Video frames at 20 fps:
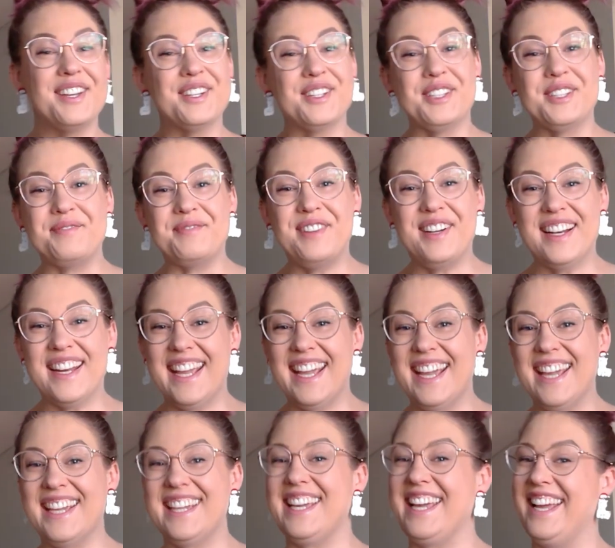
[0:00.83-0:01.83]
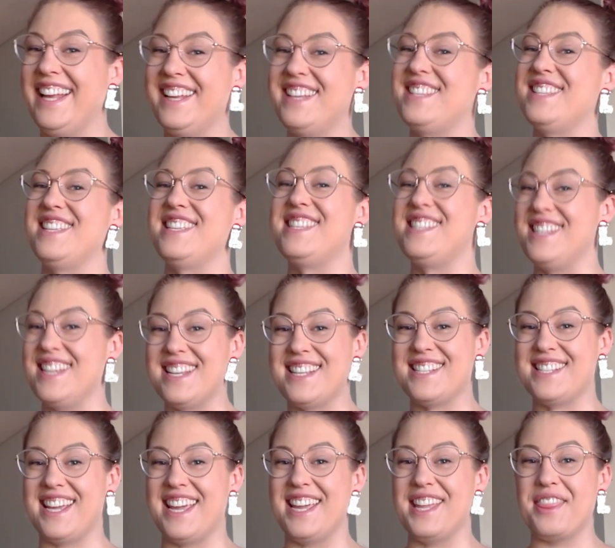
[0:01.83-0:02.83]
Good morning. It is the
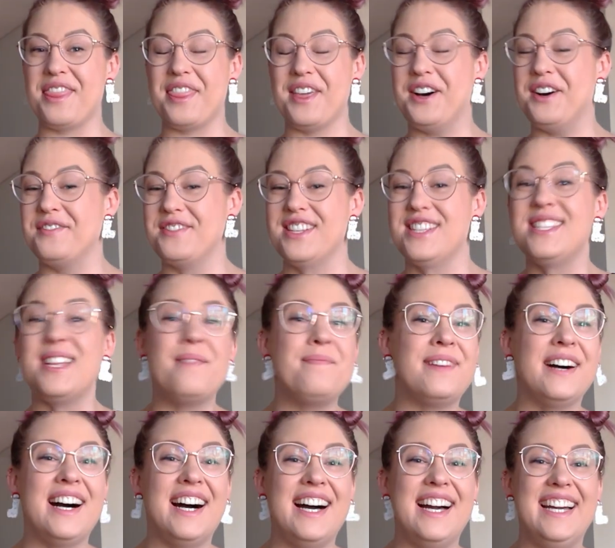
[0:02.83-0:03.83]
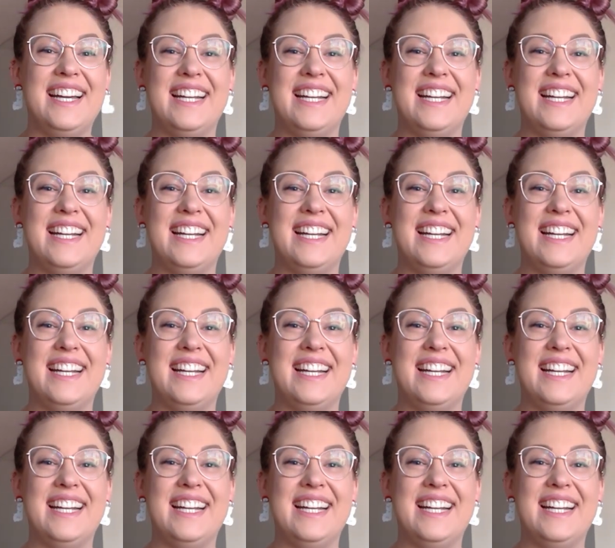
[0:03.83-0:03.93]
16th of December.